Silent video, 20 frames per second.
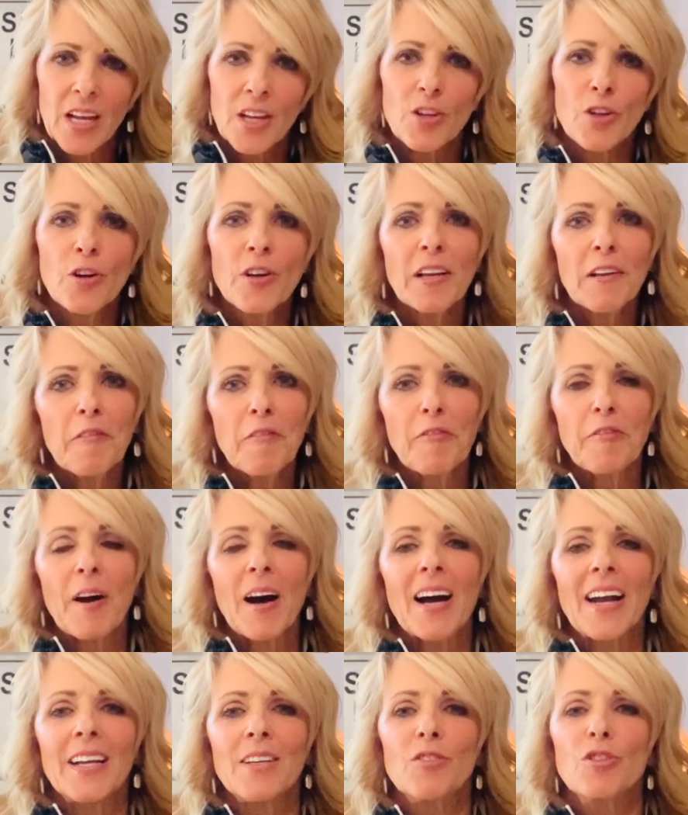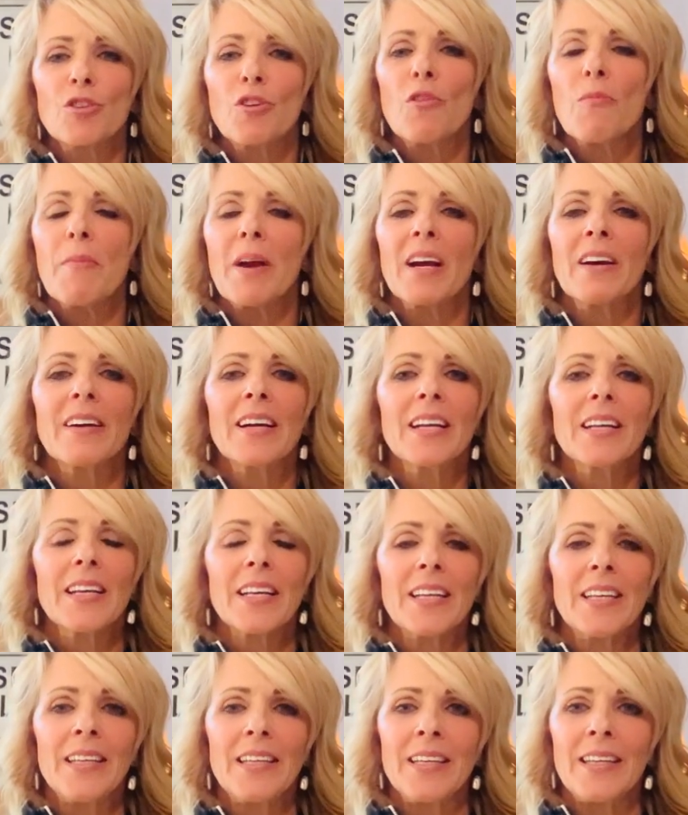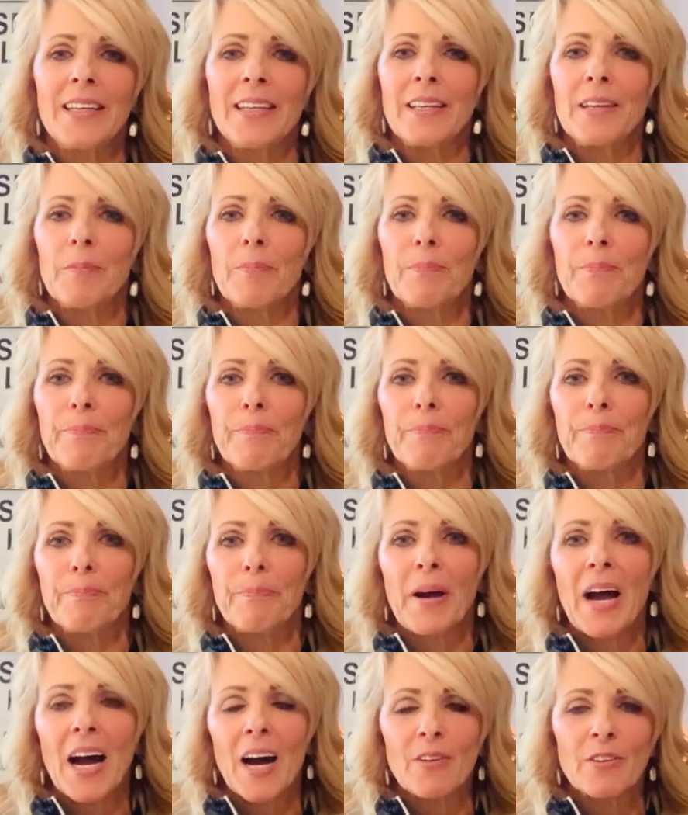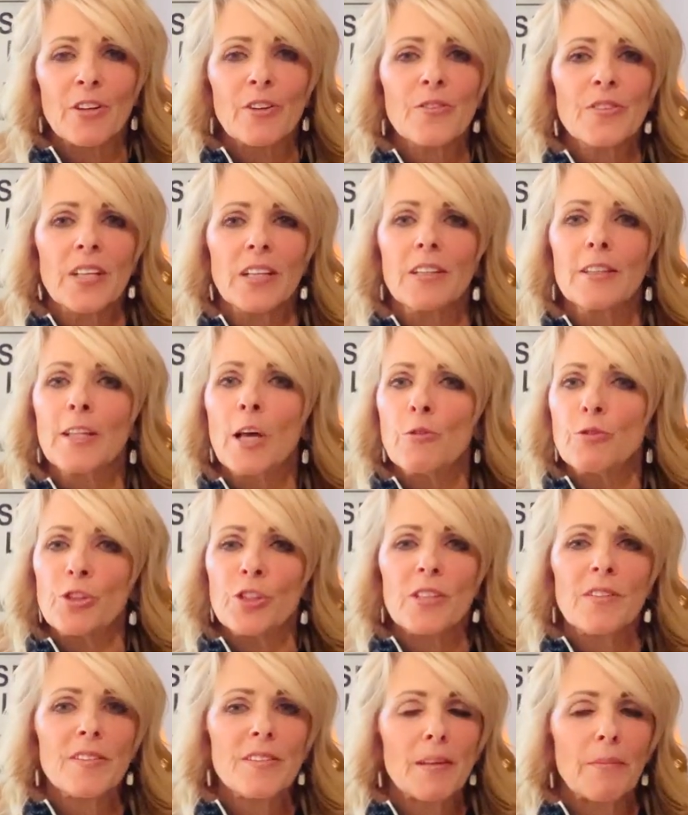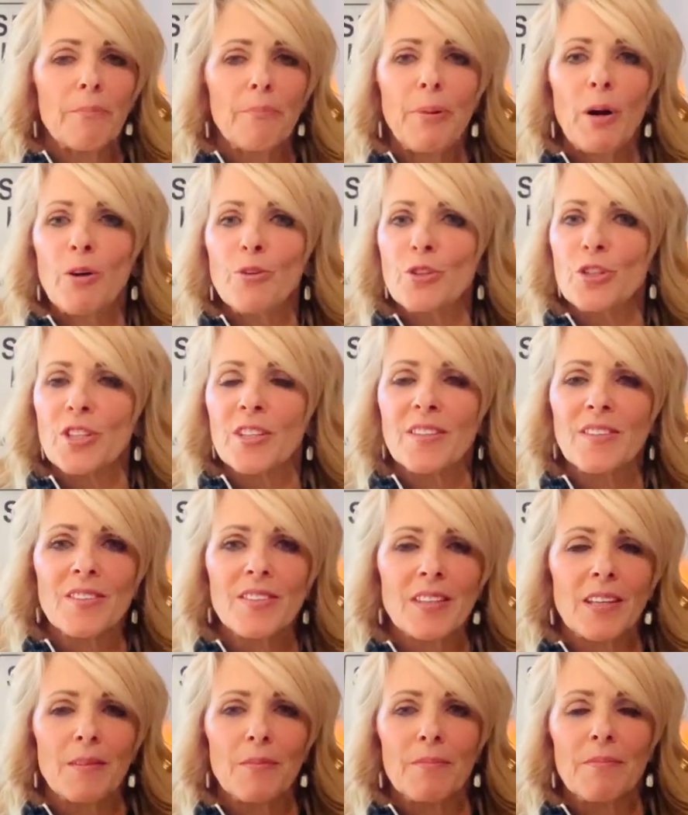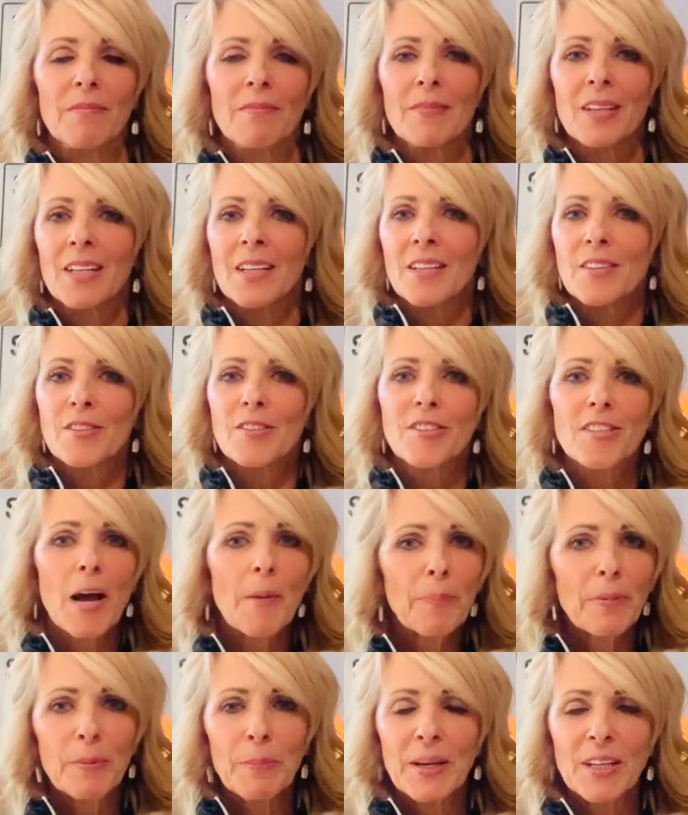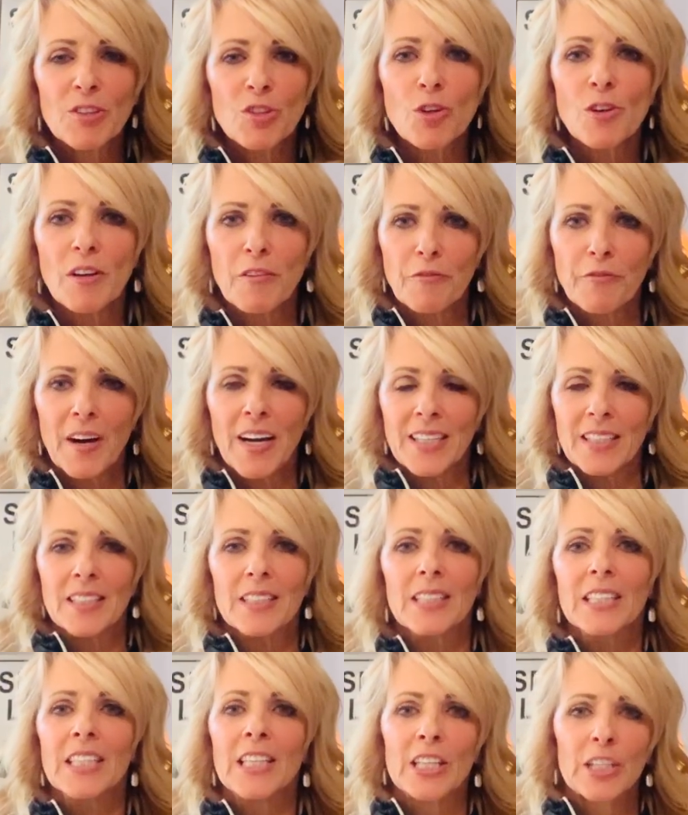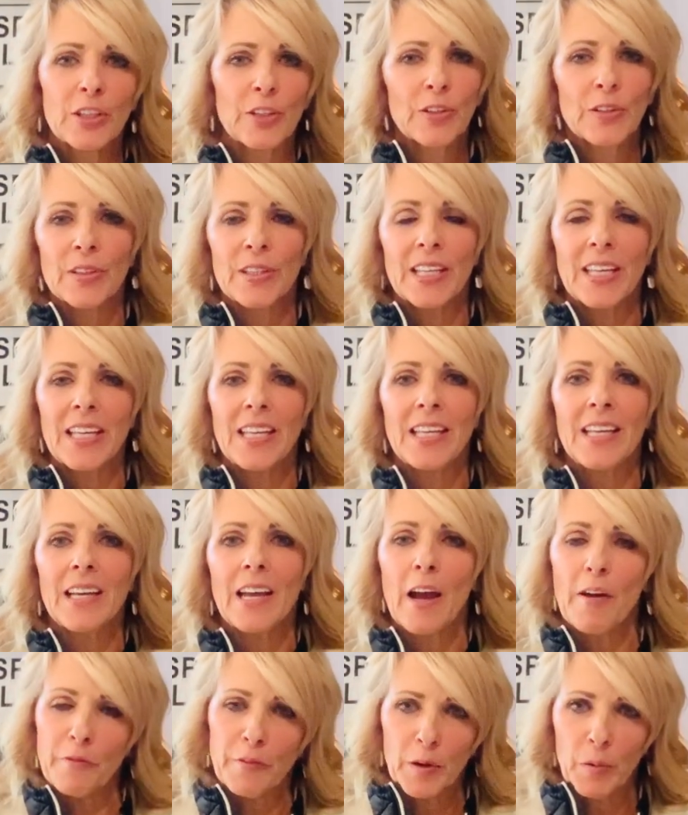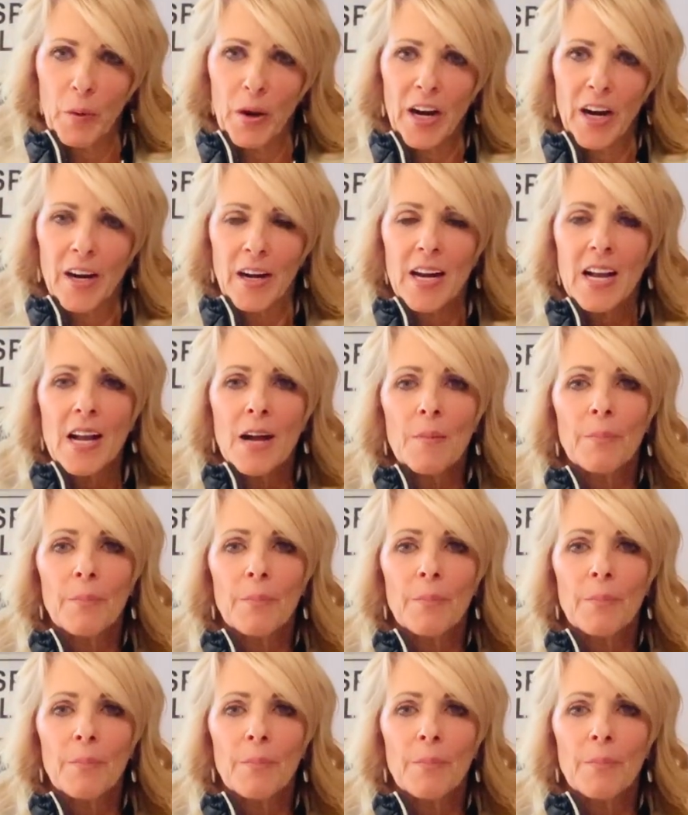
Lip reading: You can find turmeric in powders and lotions and potions and supplements. You can find it literally everywhere.